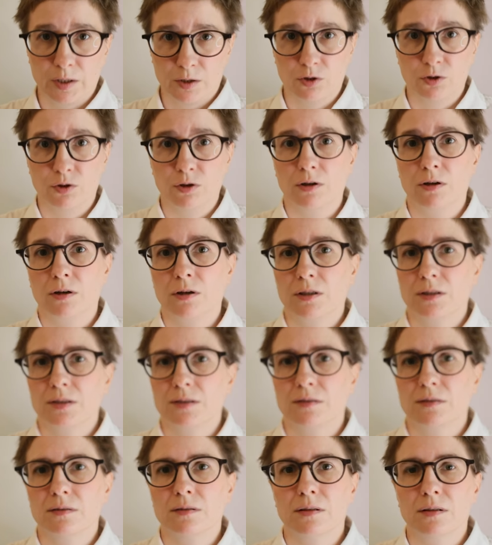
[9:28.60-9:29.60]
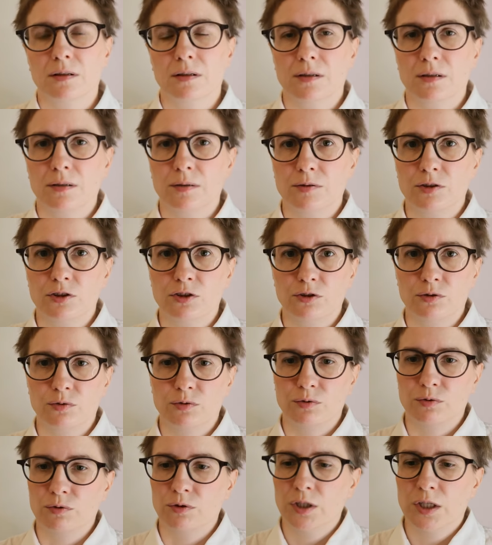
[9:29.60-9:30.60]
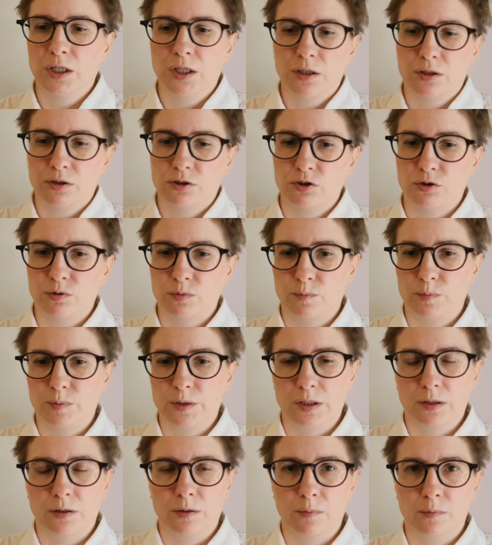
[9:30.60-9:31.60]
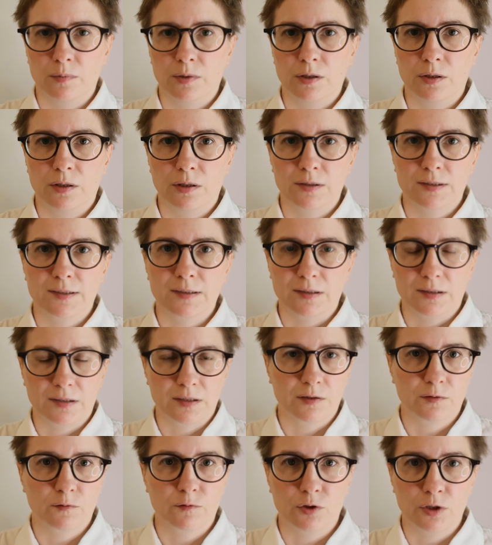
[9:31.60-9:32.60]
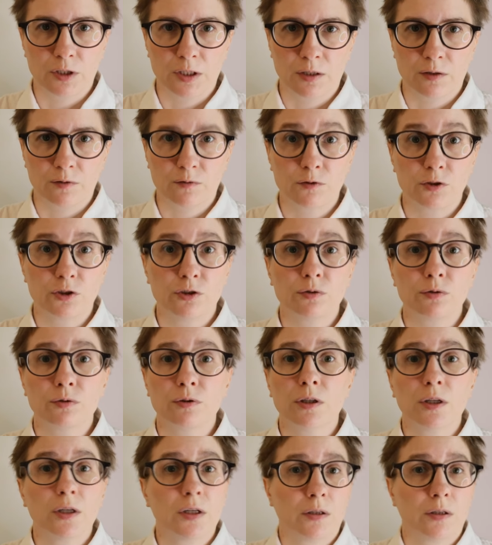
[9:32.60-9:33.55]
your art, to become successful enough to